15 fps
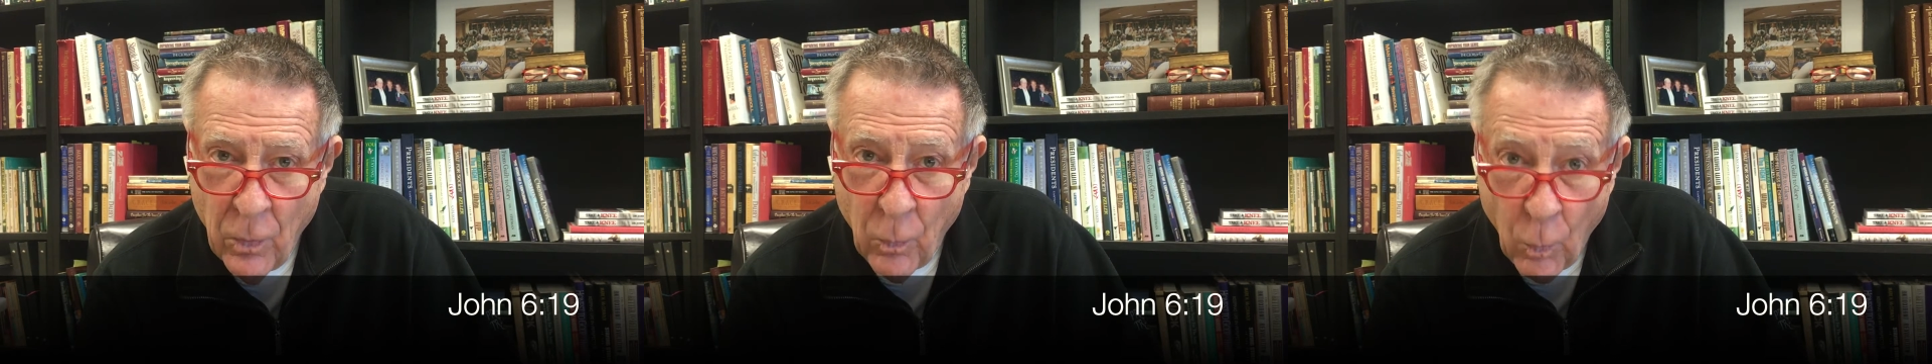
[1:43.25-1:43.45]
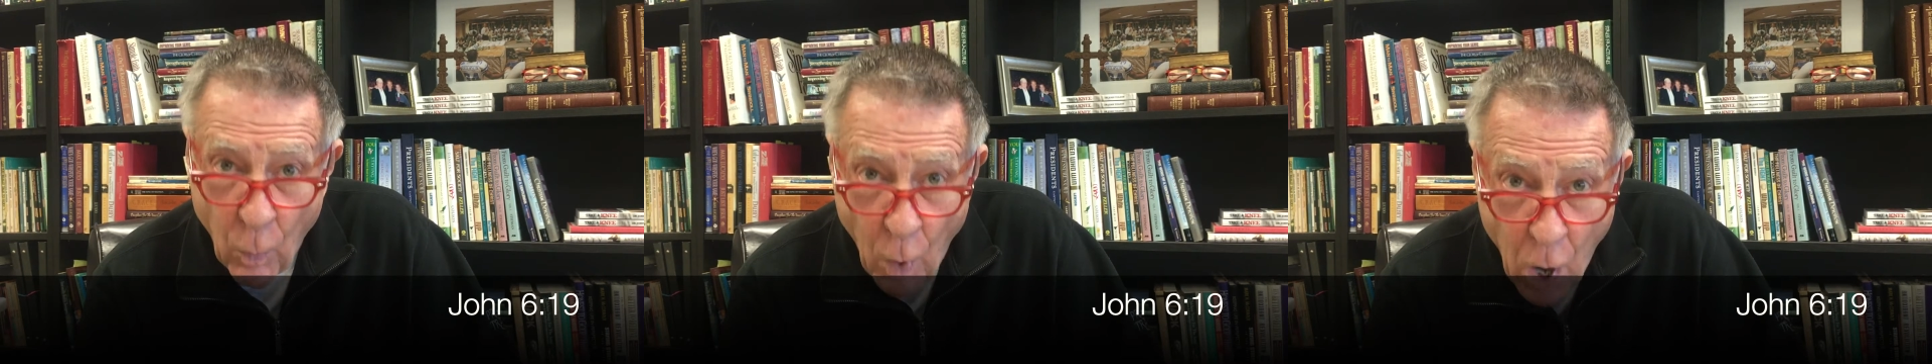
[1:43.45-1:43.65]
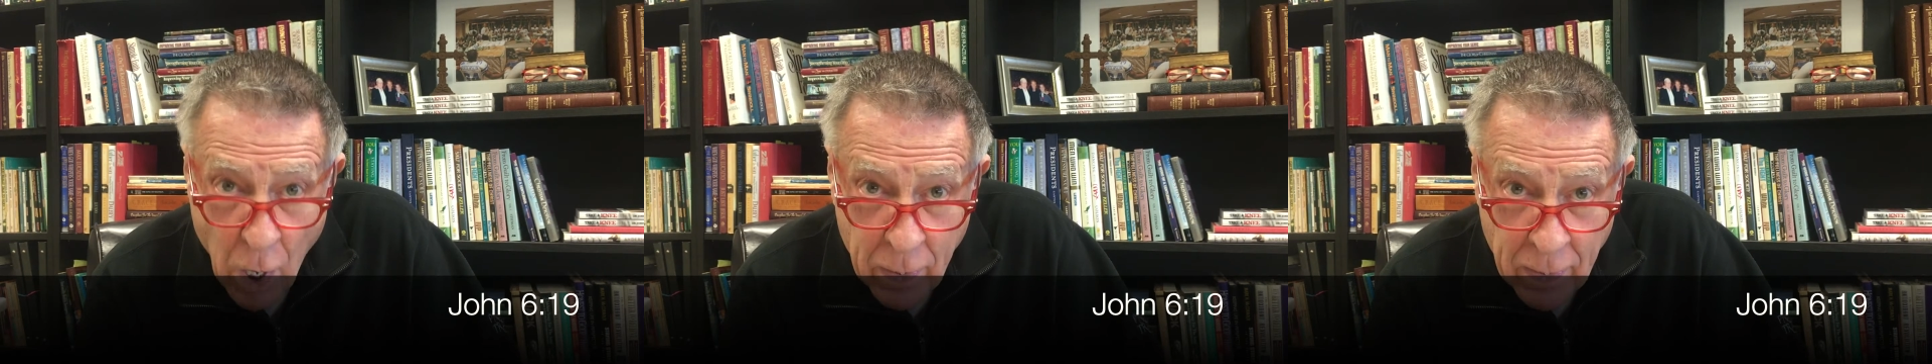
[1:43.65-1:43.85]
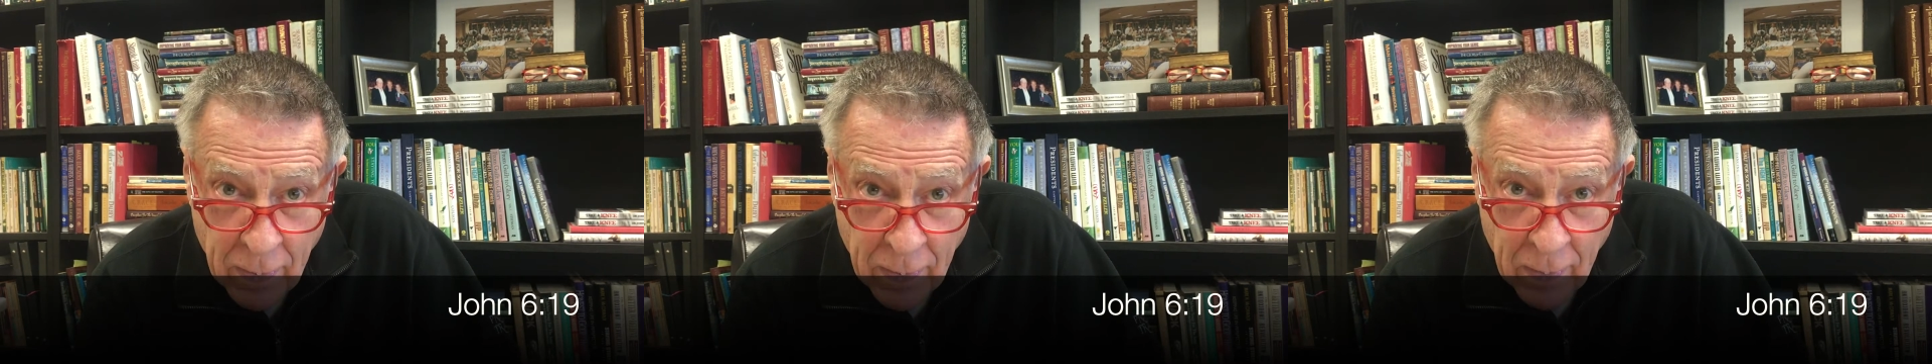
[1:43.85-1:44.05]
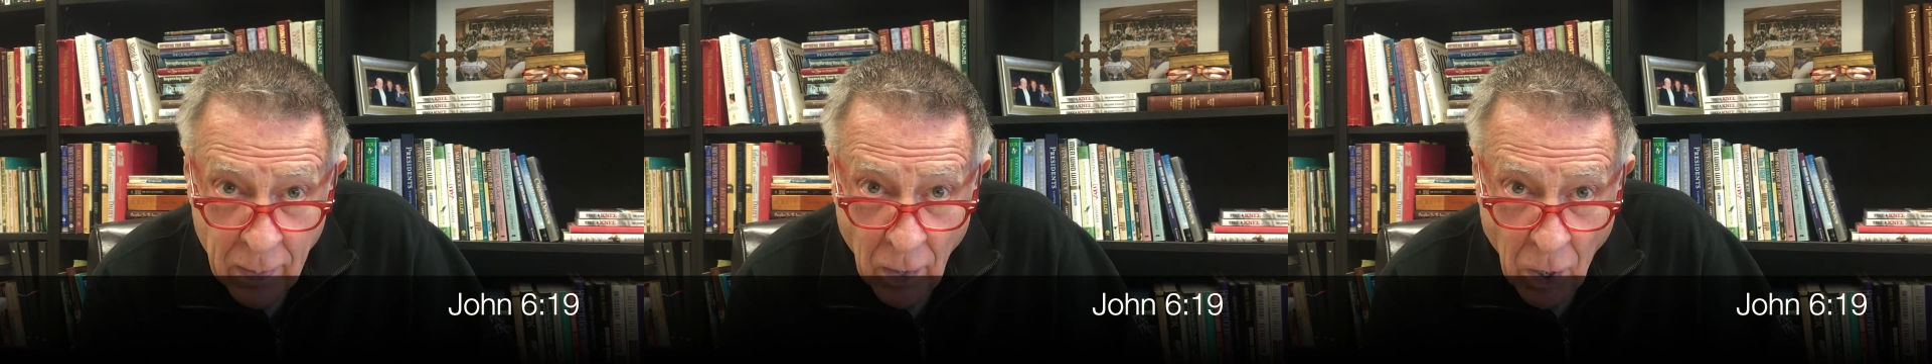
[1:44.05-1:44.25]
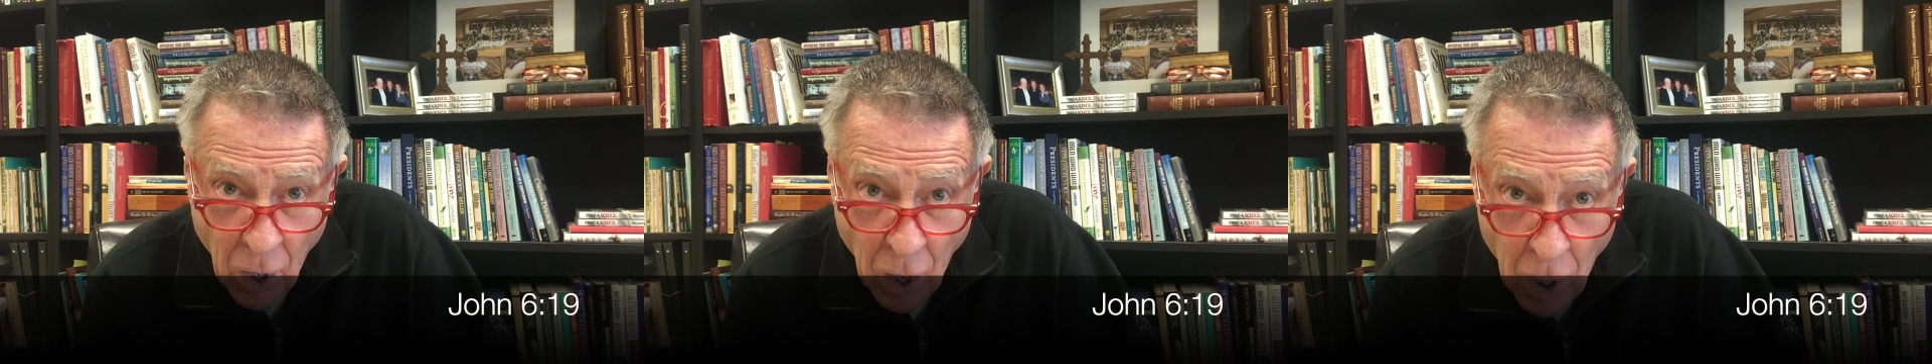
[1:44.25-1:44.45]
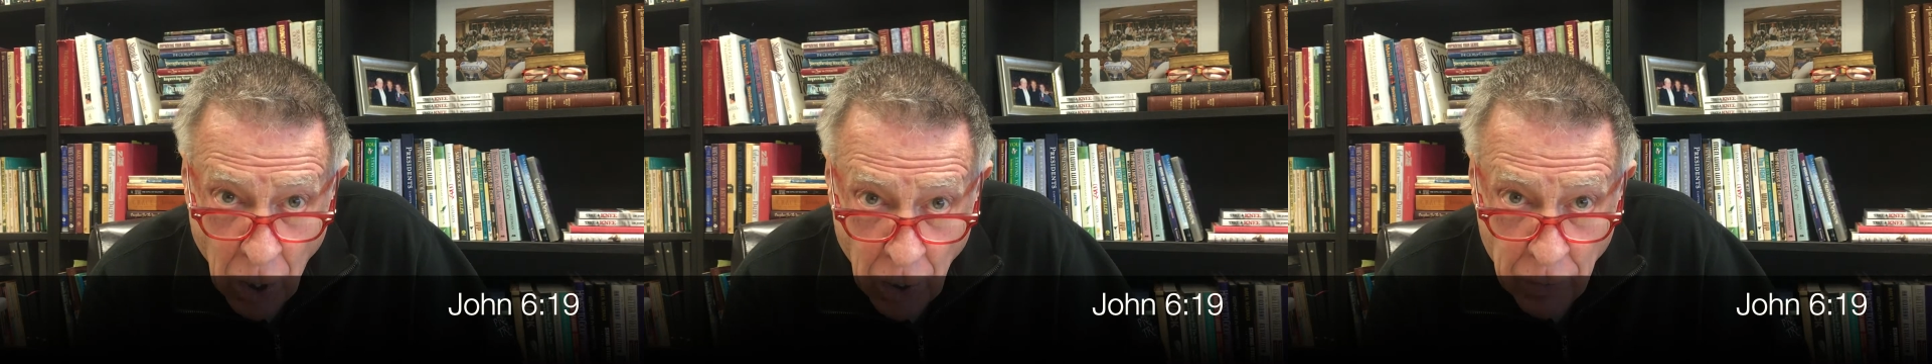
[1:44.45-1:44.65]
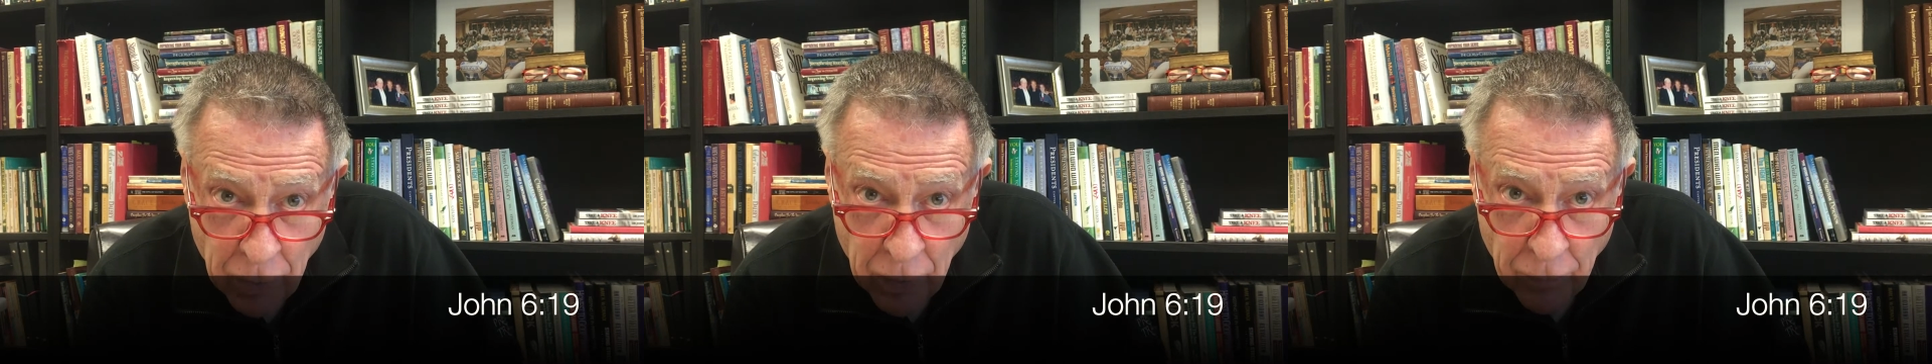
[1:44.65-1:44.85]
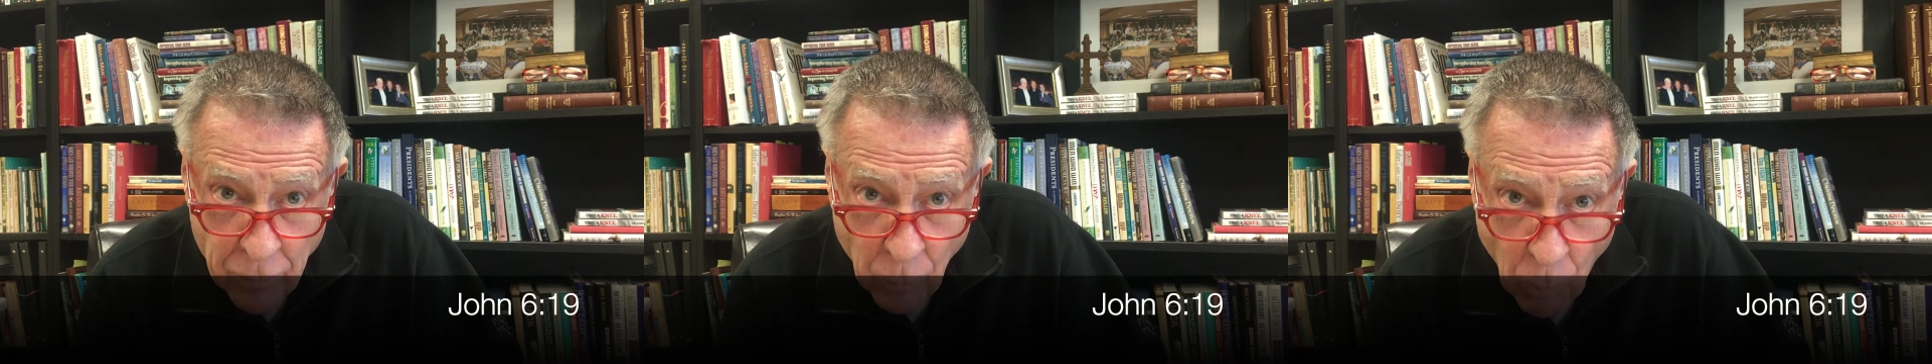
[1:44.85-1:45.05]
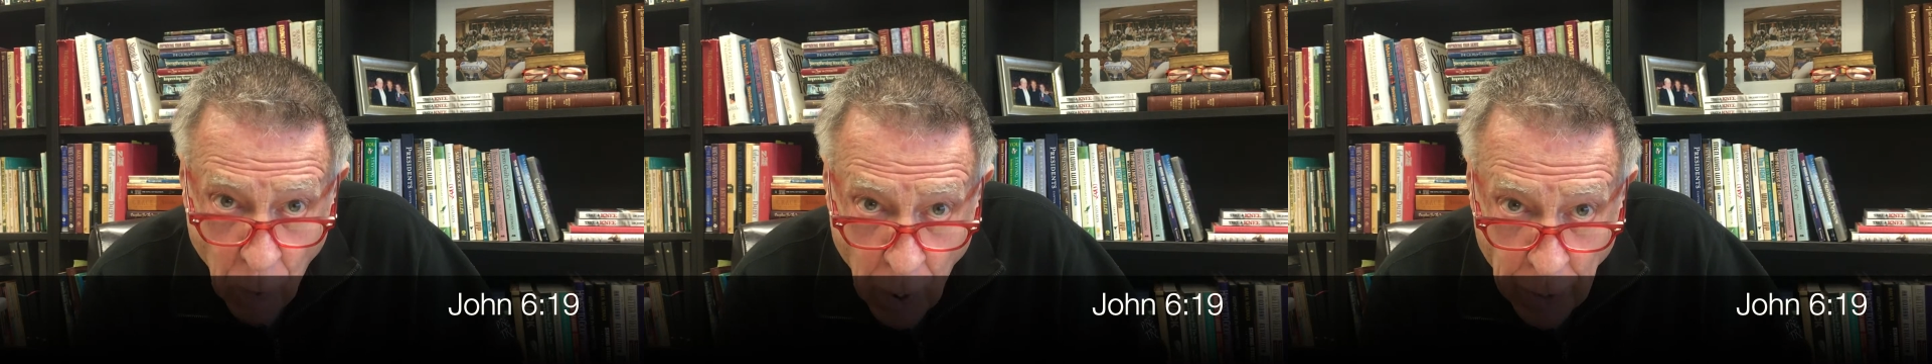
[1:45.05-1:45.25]
walking on
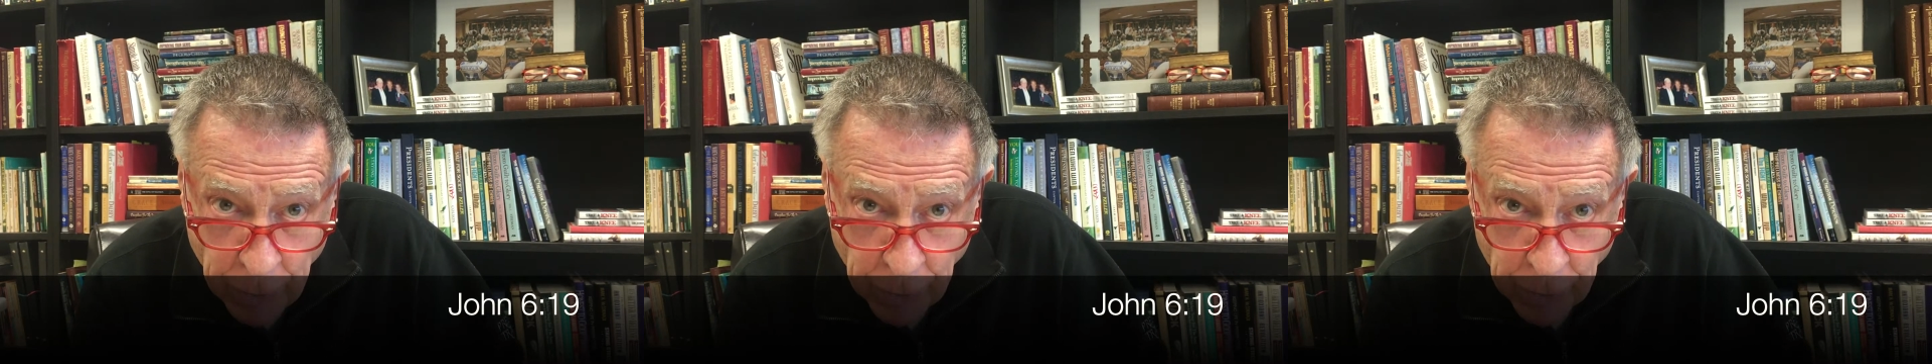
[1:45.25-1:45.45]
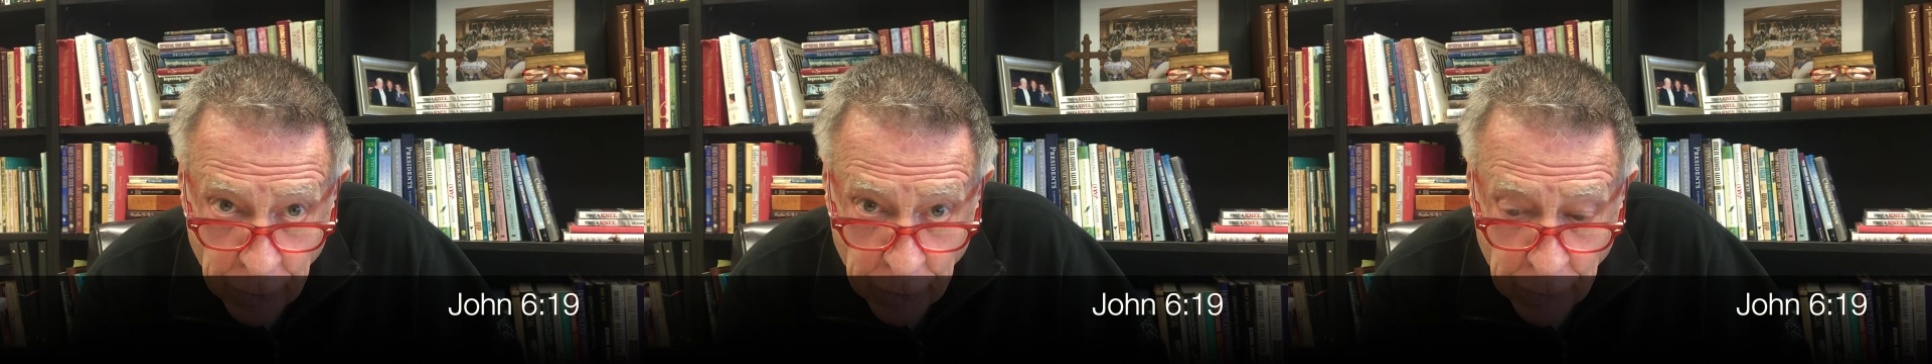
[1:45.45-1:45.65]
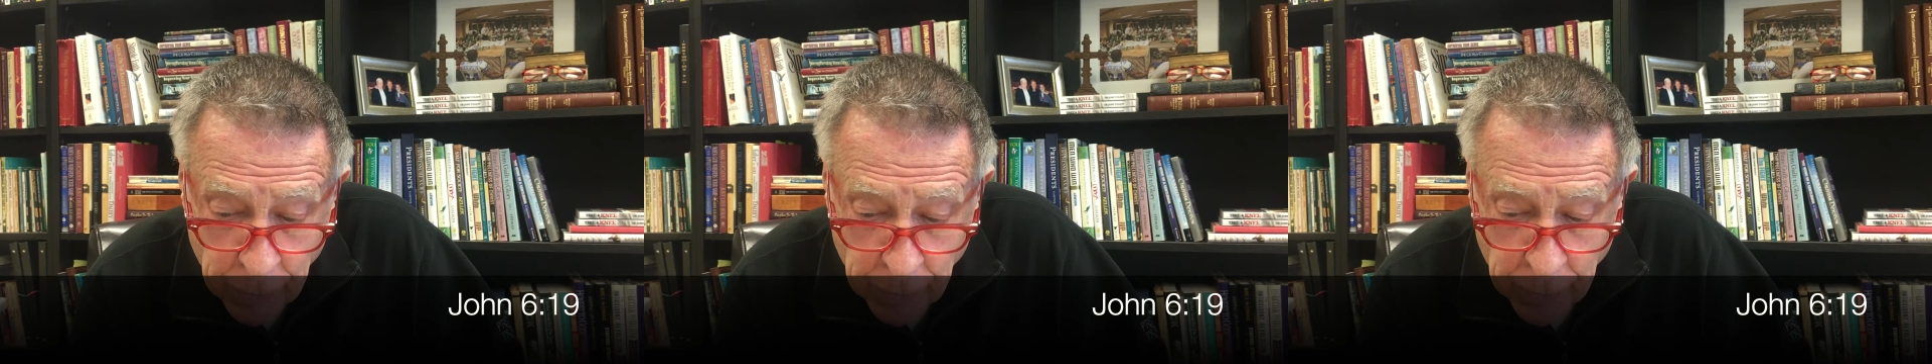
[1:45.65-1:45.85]
the water.